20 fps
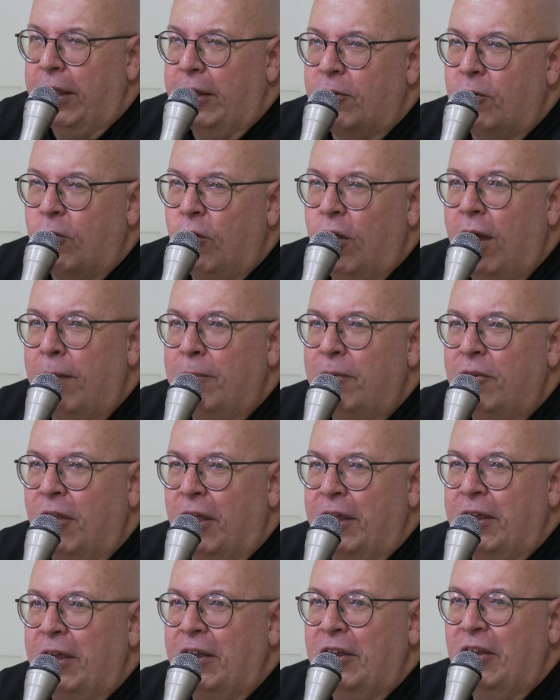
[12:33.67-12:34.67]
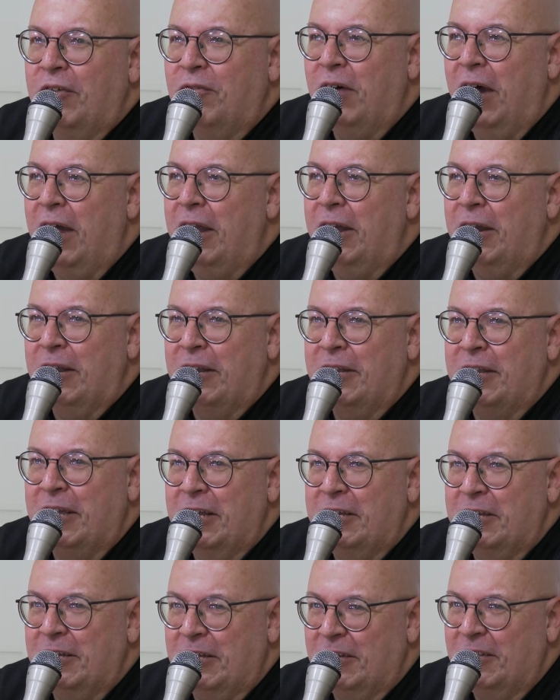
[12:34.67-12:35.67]
Crom's undivided
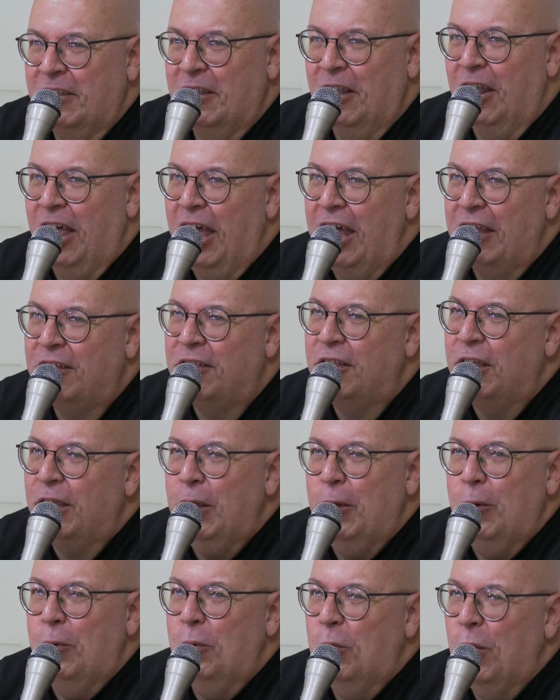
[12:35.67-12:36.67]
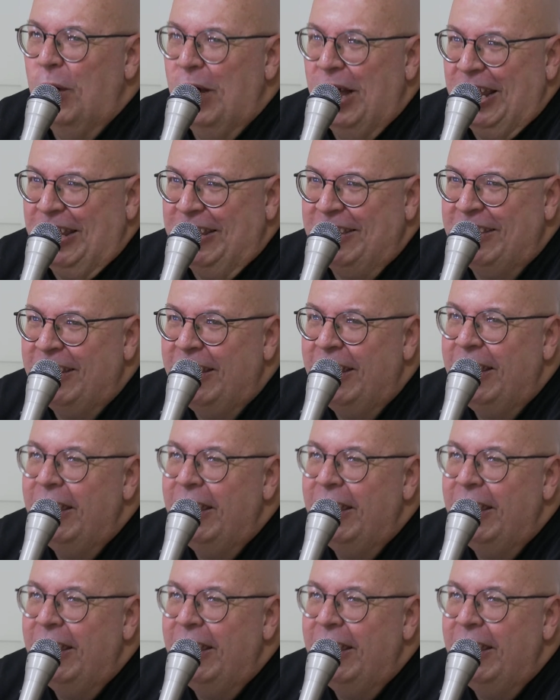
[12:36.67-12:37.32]
attention is the last thing you want.